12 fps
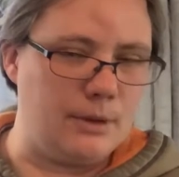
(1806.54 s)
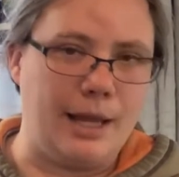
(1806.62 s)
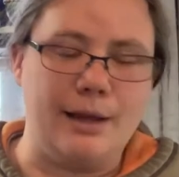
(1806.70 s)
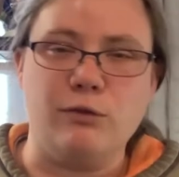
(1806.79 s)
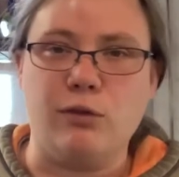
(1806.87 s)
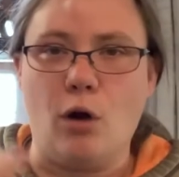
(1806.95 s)

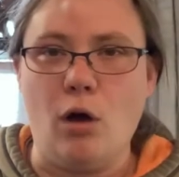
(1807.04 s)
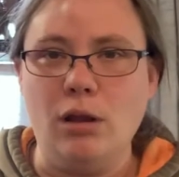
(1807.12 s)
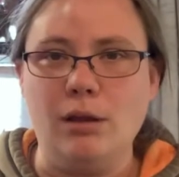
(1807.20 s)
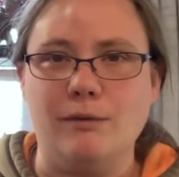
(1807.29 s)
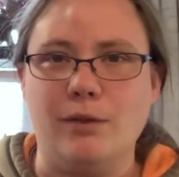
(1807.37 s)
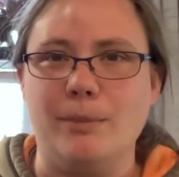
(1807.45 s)
like for
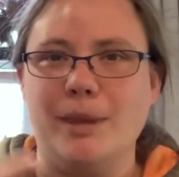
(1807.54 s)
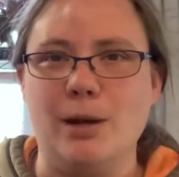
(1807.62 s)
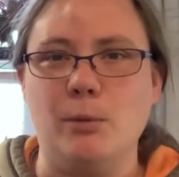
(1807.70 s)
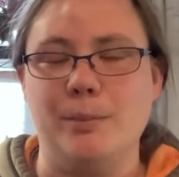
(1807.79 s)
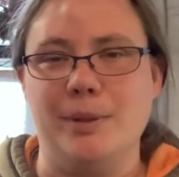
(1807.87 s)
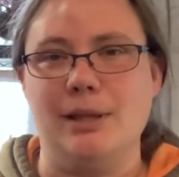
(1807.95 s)
all of them, then
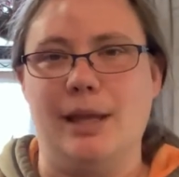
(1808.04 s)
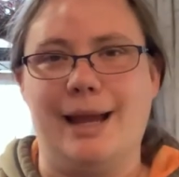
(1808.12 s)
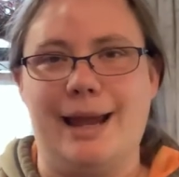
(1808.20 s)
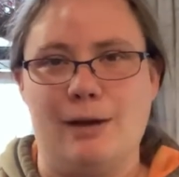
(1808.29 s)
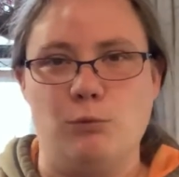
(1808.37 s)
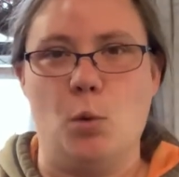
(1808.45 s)
it would be like
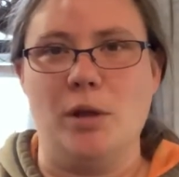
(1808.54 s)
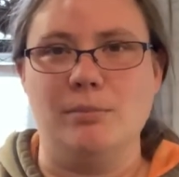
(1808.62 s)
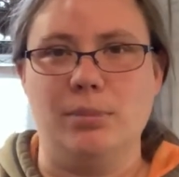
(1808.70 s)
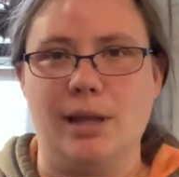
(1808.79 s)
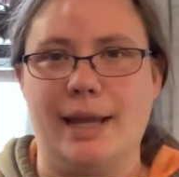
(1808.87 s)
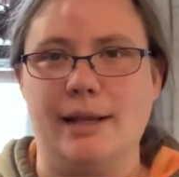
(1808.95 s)
I have
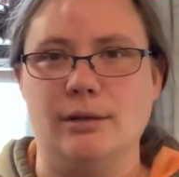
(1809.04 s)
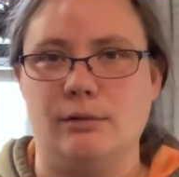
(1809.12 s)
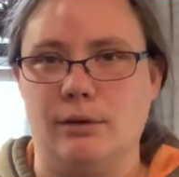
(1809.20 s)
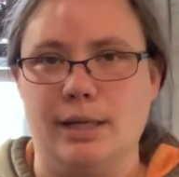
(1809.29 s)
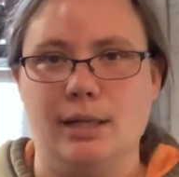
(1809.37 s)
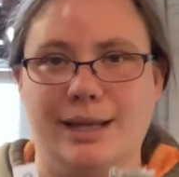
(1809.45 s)
one plant,
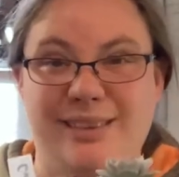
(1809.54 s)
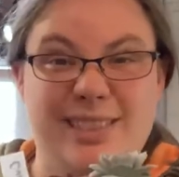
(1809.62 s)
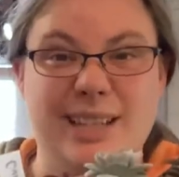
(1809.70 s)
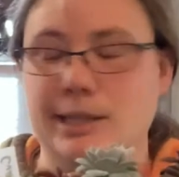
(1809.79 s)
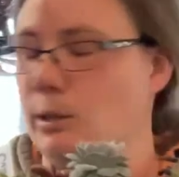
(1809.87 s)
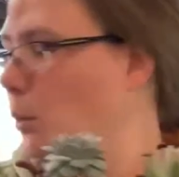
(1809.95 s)
right? Like
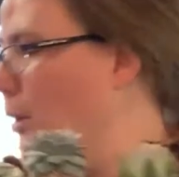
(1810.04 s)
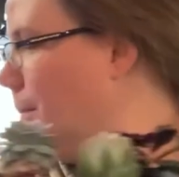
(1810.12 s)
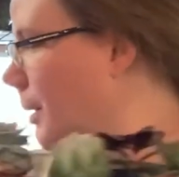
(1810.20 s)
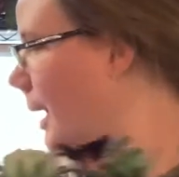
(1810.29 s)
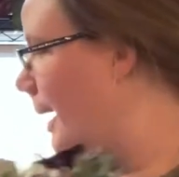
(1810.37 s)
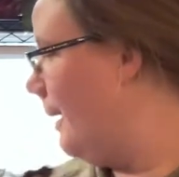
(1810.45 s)
this is one
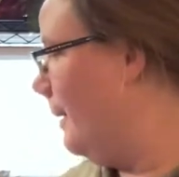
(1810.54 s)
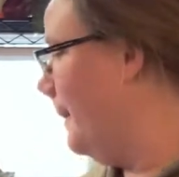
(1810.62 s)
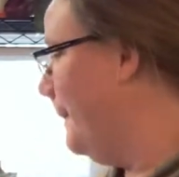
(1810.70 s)
plant.